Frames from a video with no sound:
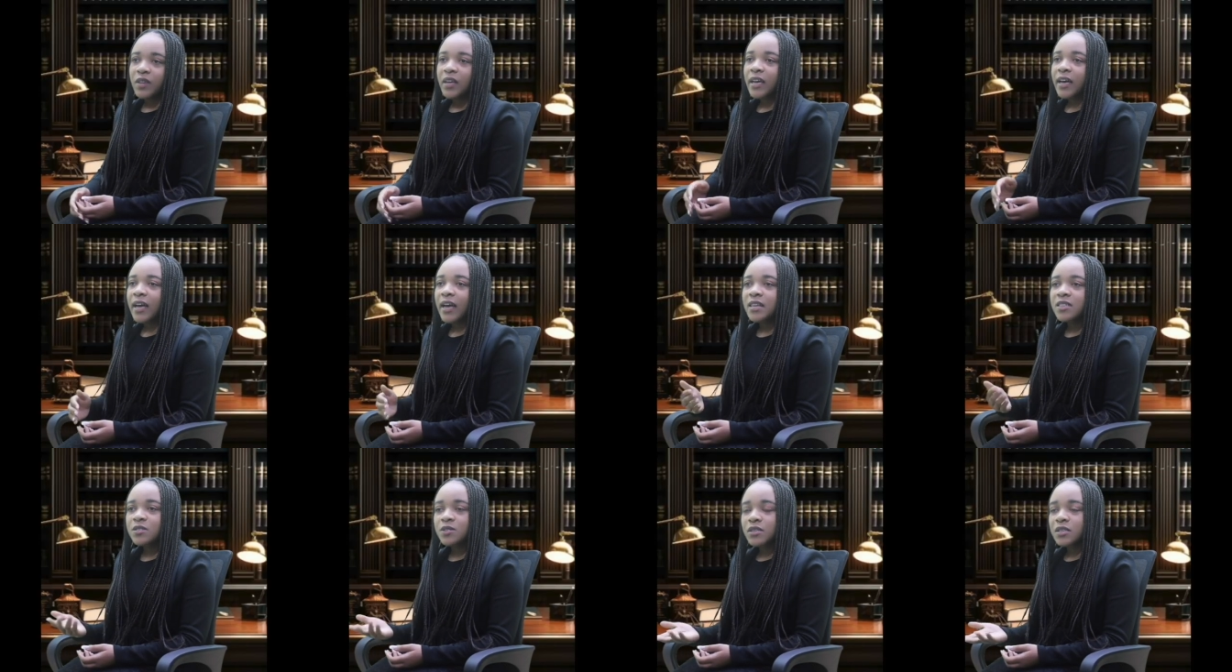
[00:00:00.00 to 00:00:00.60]

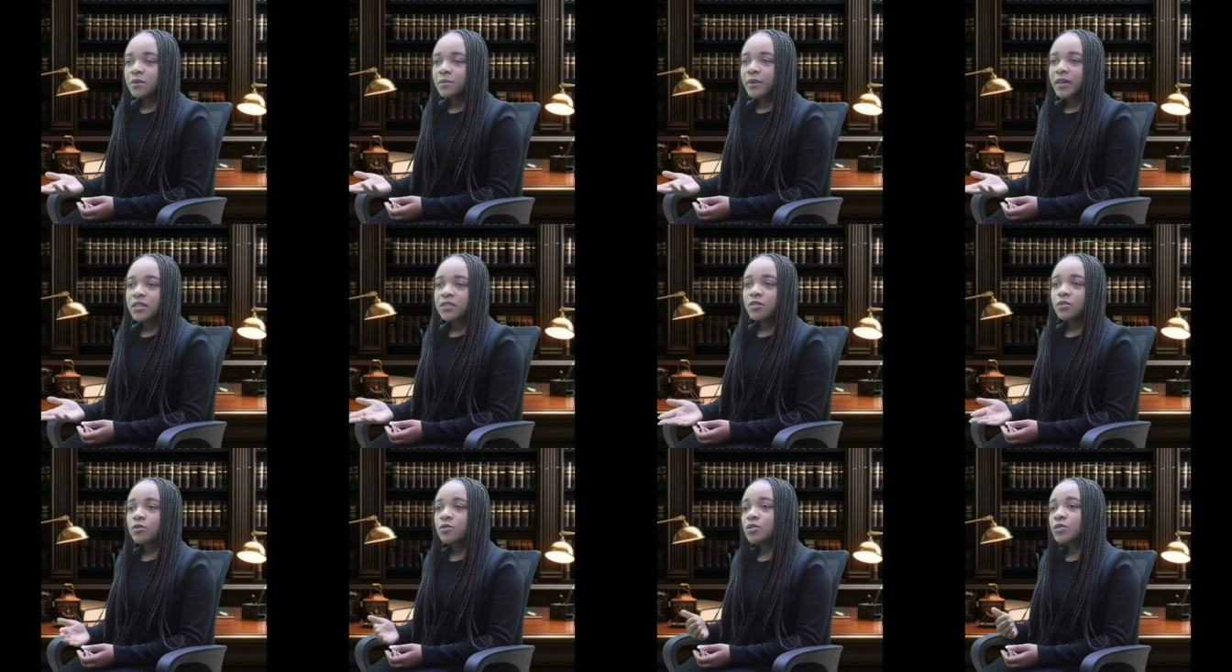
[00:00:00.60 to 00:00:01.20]
Custody
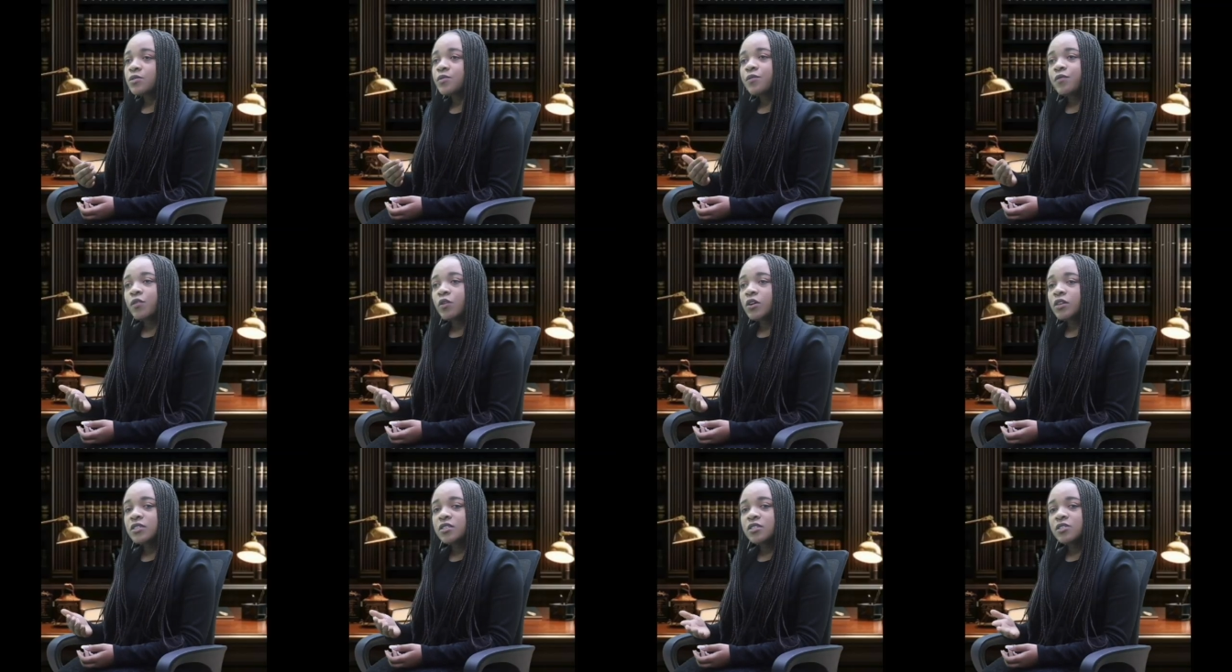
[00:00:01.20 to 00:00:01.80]
battles
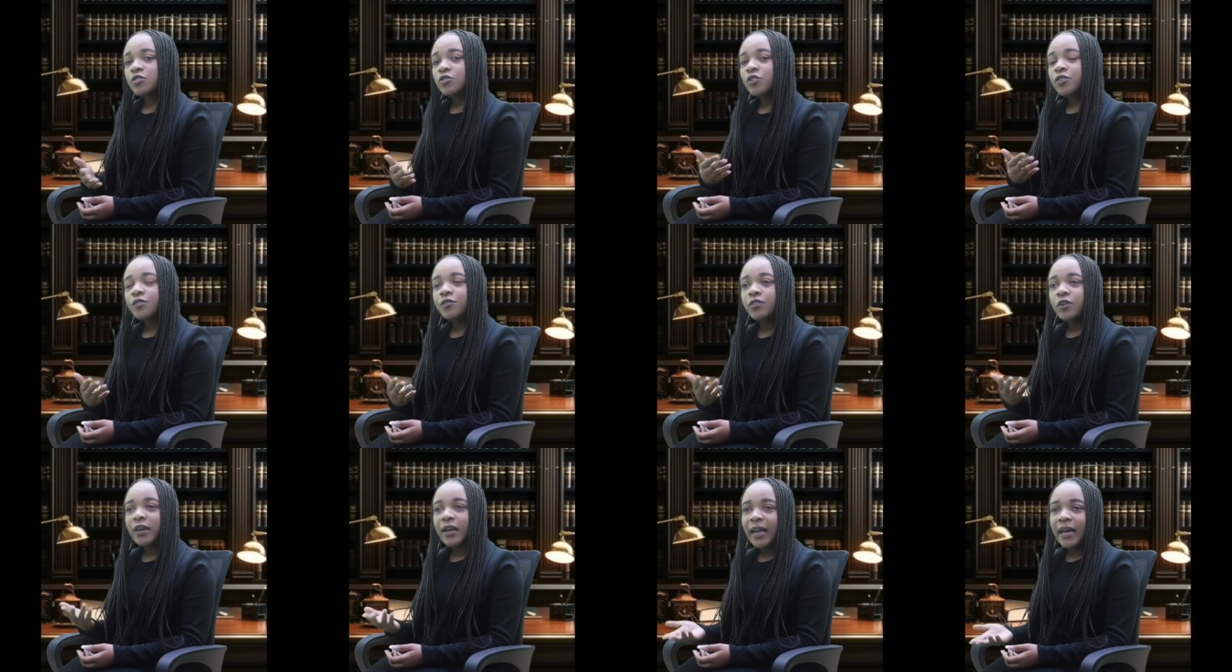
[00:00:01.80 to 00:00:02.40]
fought not
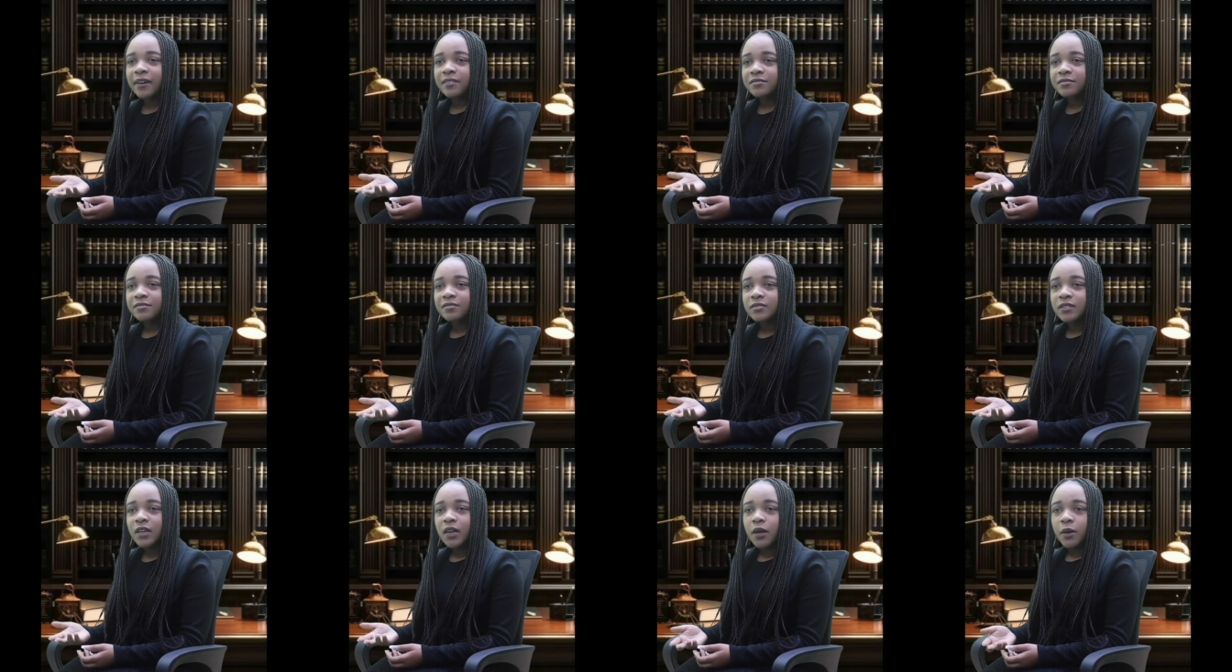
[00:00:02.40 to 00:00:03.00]
for love,
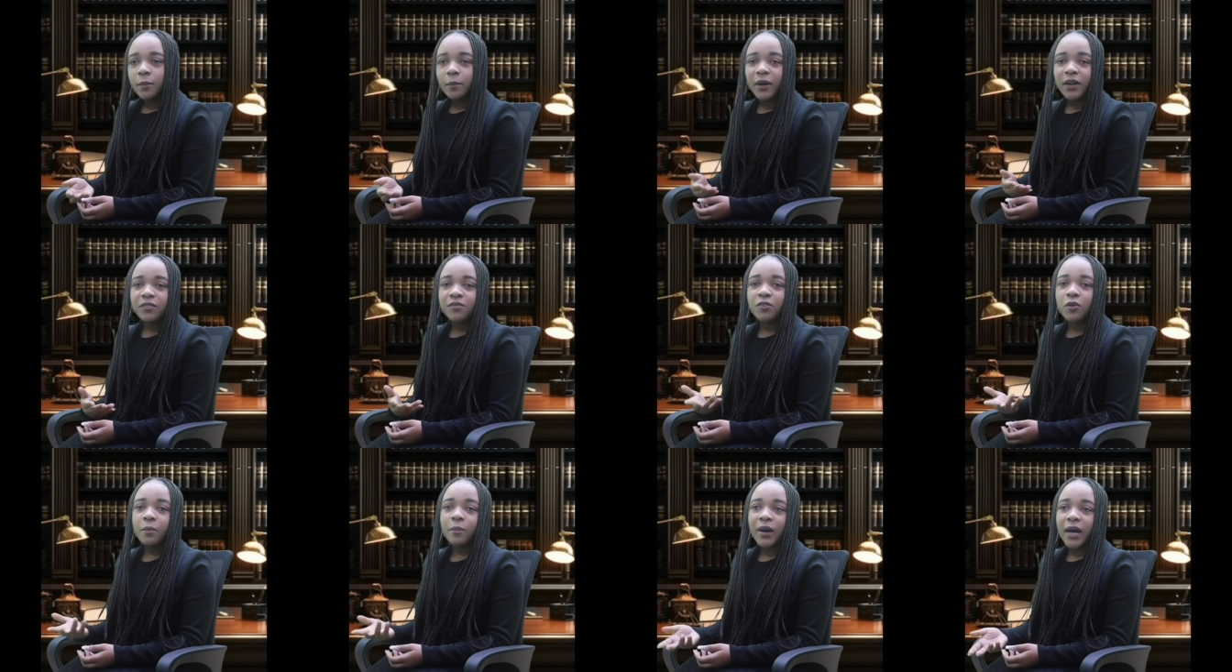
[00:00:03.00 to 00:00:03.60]
but
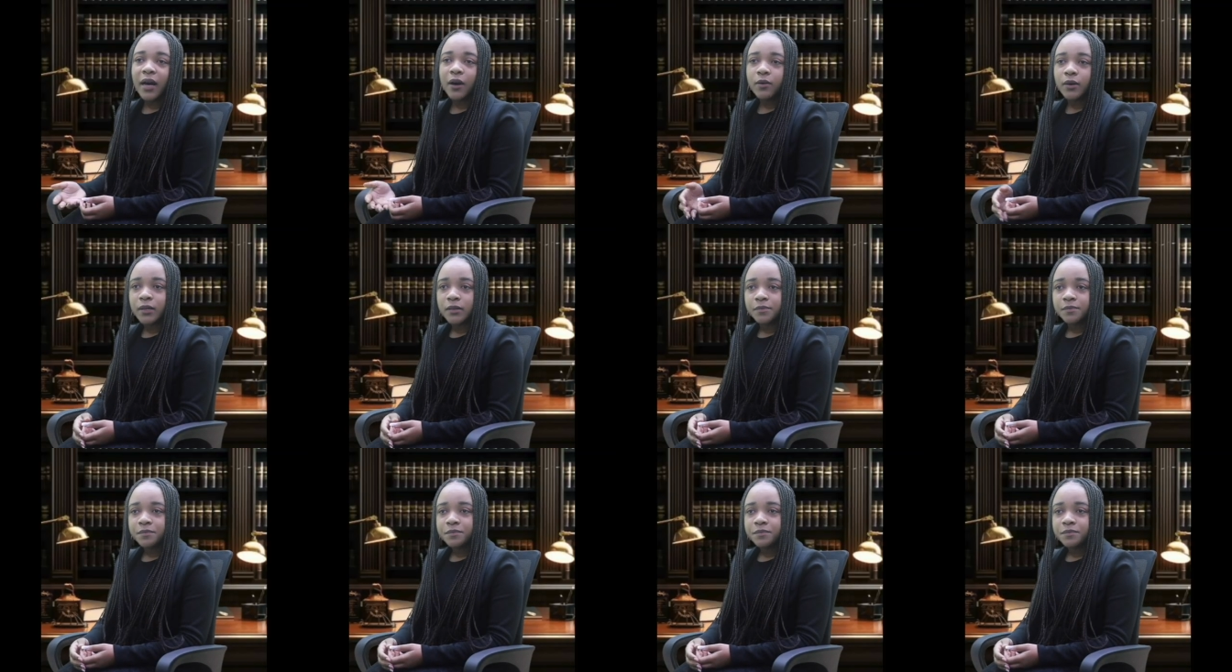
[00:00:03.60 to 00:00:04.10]
for power.